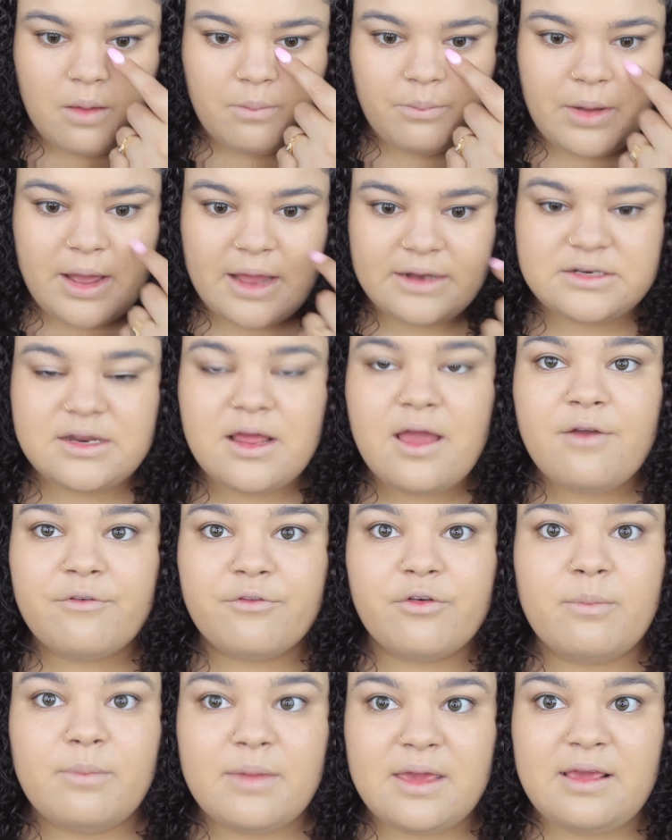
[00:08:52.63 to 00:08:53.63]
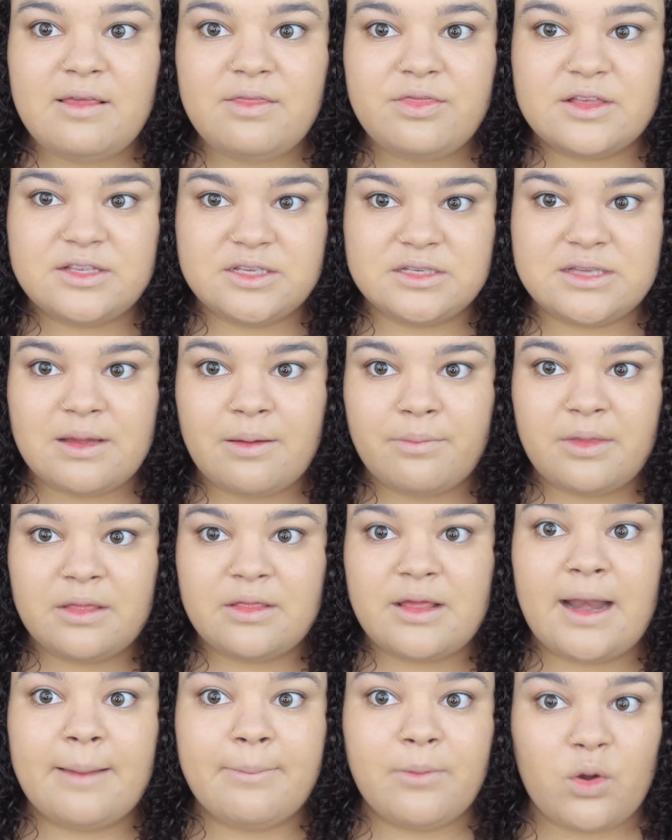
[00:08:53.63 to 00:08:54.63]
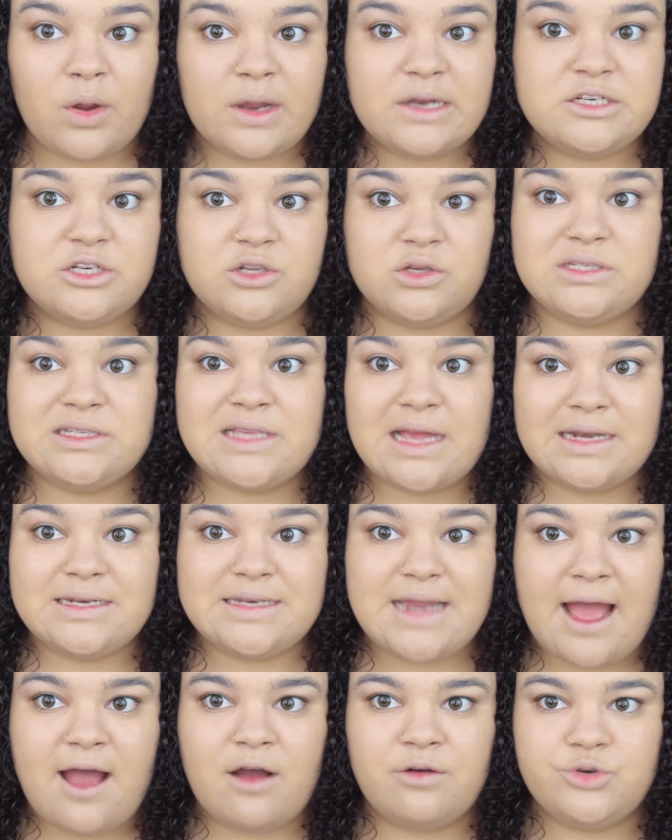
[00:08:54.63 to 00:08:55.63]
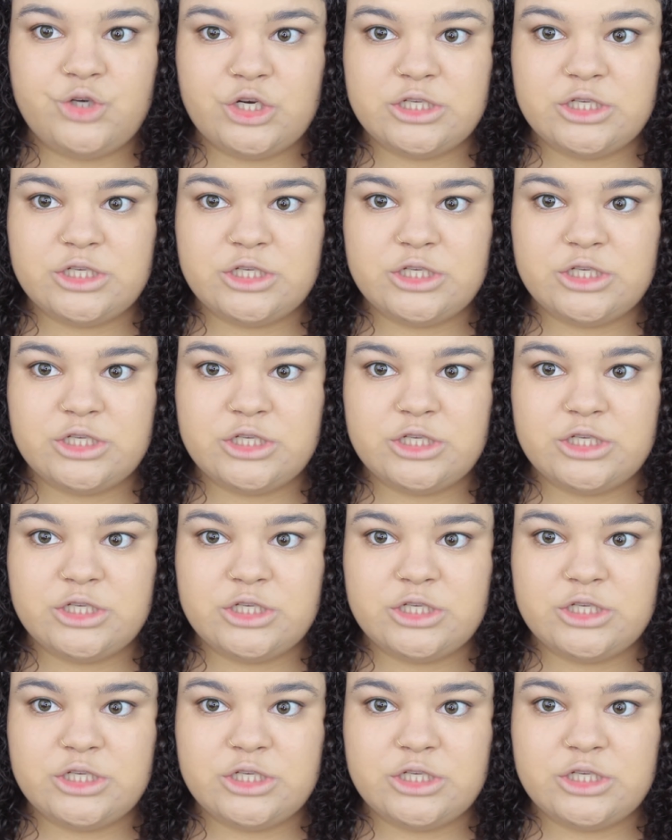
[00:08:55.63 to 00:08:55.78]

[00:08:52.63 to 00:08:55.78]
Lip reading: But for me, this is something that I'm going to set down,